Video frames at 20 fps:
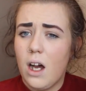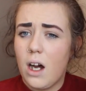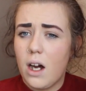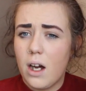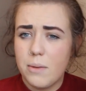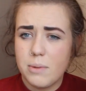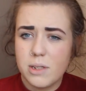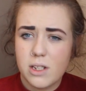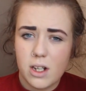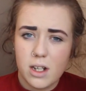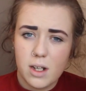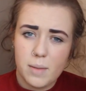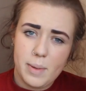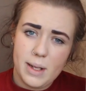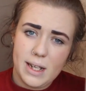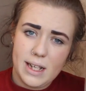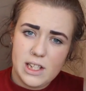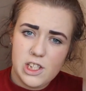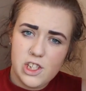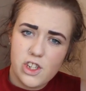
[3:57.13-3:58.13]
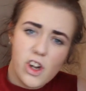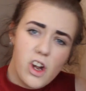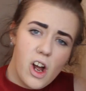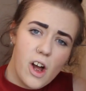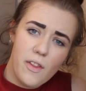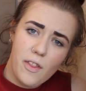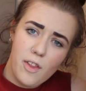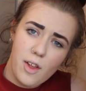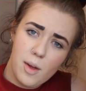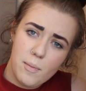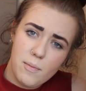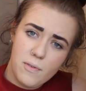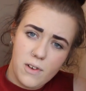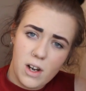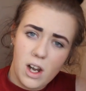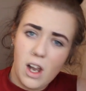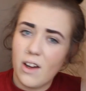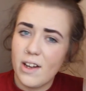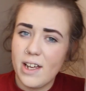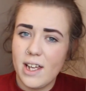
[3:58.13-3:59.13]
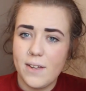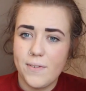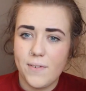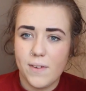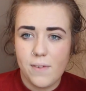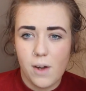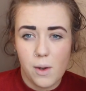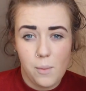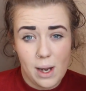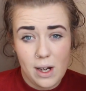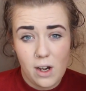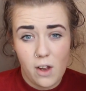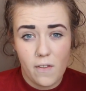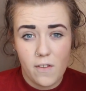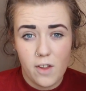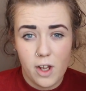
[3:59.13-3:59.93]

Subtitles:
I was going to be stuck on them for life if I went on